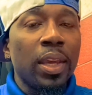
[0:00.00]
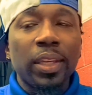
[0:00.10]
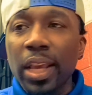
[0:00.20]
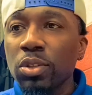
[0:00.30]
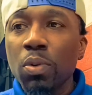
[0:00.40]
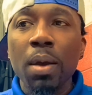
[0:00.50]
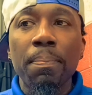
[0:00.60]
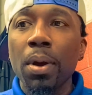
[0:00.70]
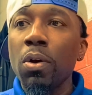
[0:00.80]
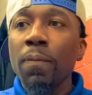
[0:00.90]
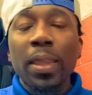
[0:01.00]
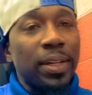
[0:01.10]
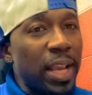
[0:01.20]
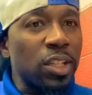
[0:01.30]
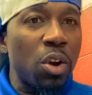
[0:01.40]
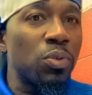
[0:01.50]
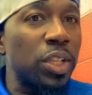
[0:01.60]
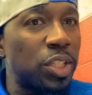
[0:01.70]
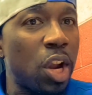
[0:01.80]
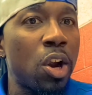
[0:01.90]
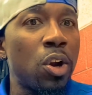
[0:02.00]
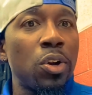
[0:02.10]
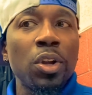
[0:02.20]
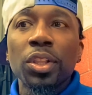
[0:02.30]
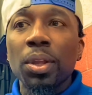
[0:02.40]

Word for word: Guess what, bro? That's gonna deter